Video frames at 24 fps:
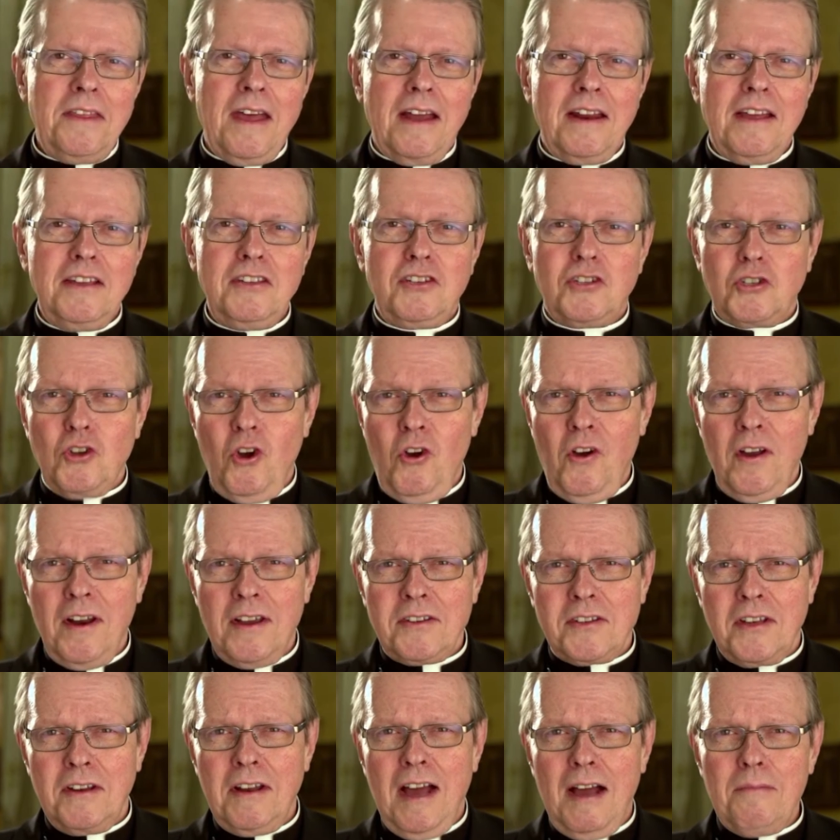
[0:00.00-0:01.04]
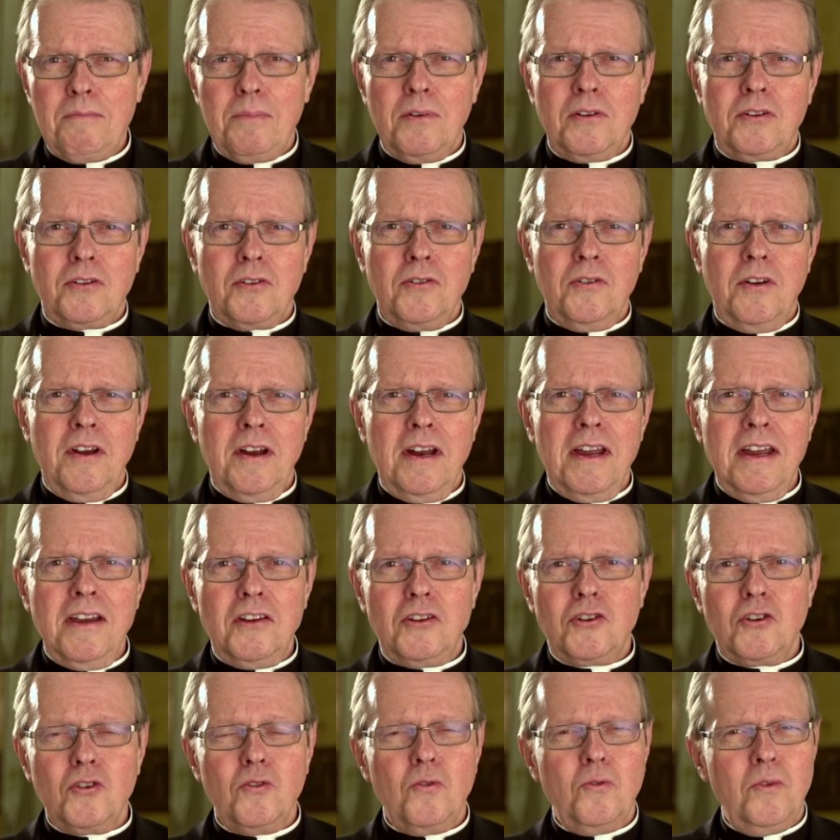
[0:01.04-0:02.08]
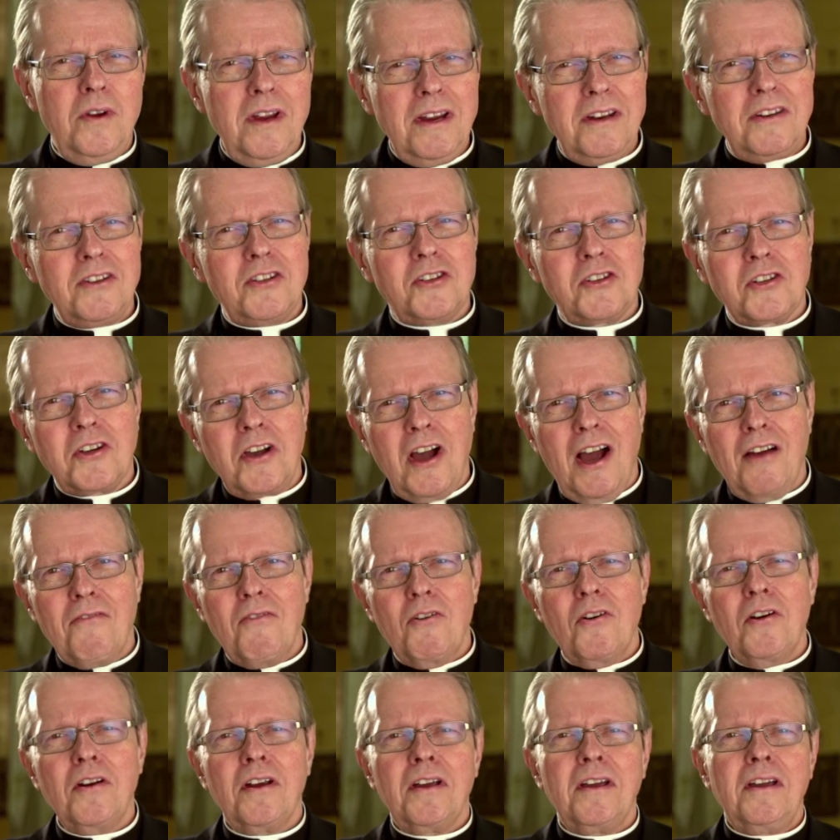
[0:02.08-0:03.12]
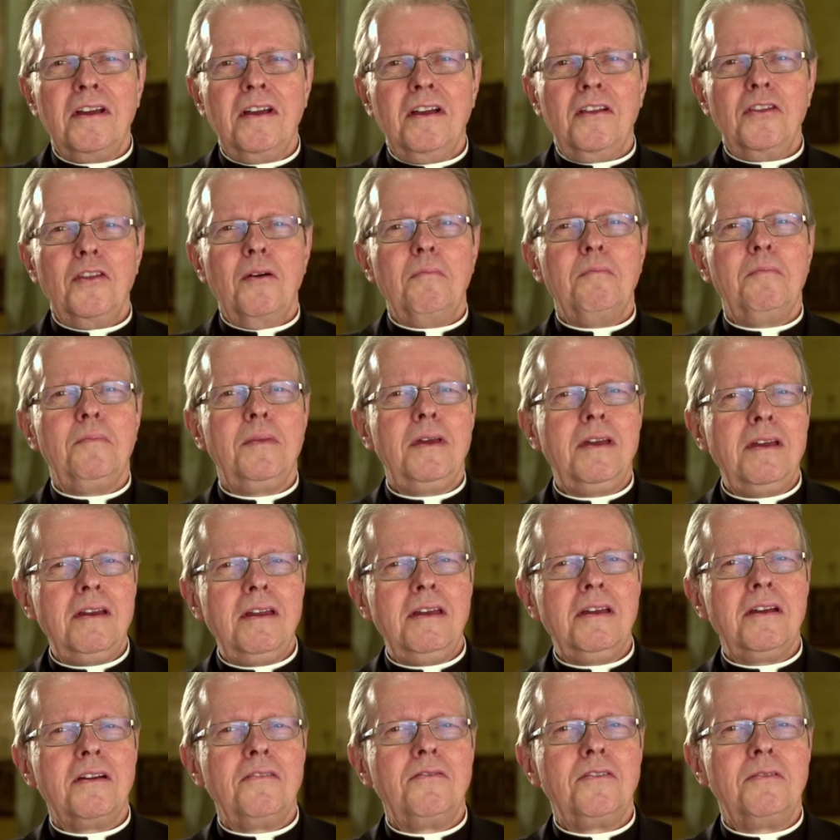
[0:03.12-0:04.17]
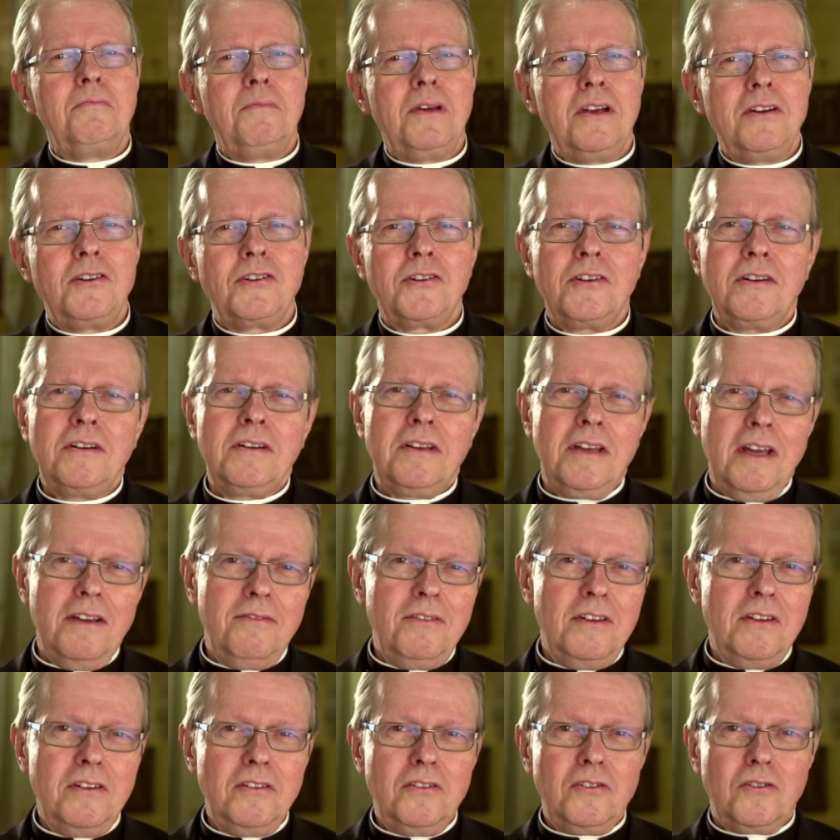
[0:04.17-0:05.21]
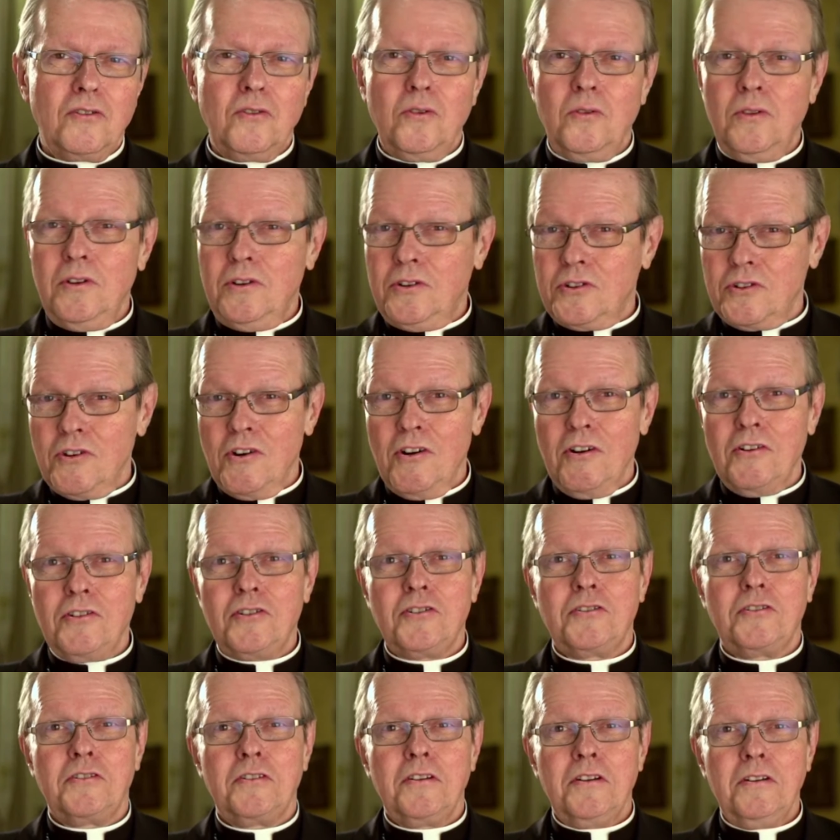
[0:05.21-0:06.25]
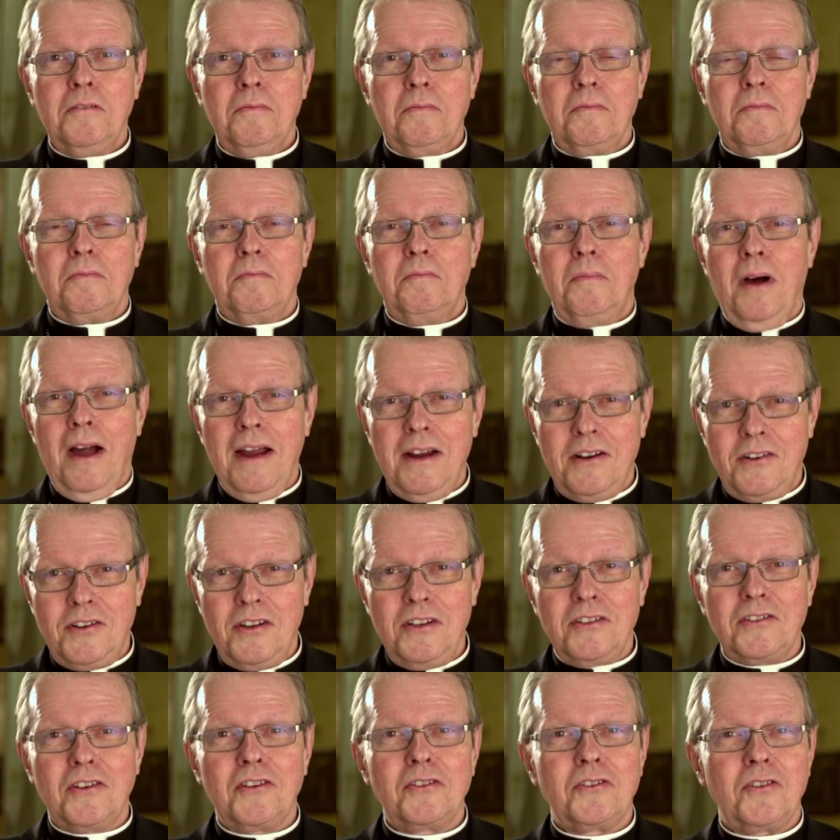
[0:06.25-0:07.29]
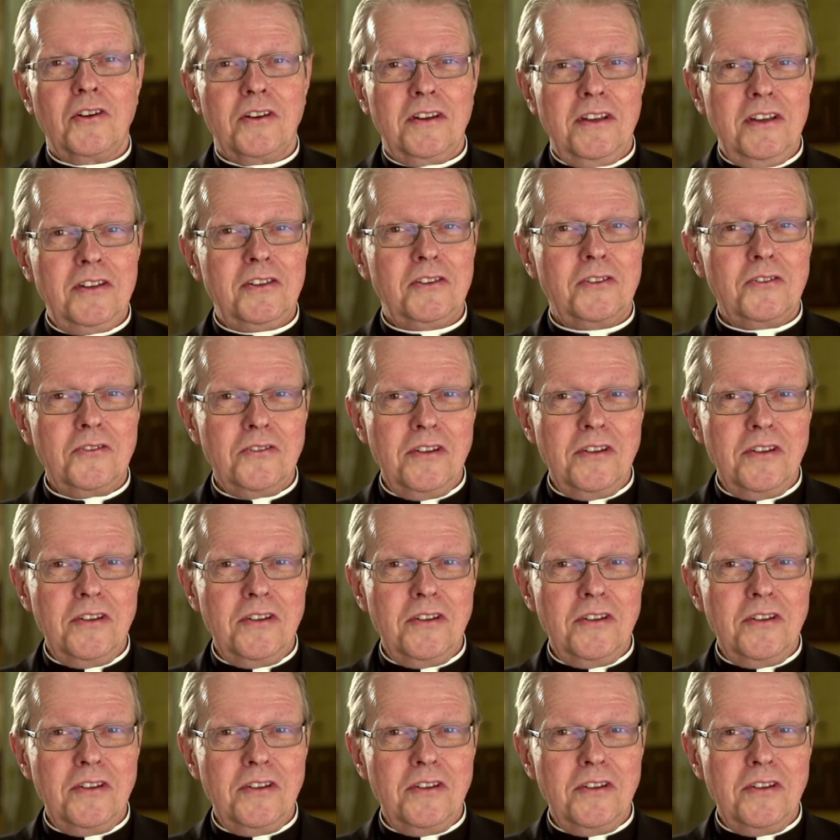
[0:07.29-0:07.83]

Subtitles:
that he saw it as an opportunity to rediscover the meaning of the mission given to the church by Jesus on Easter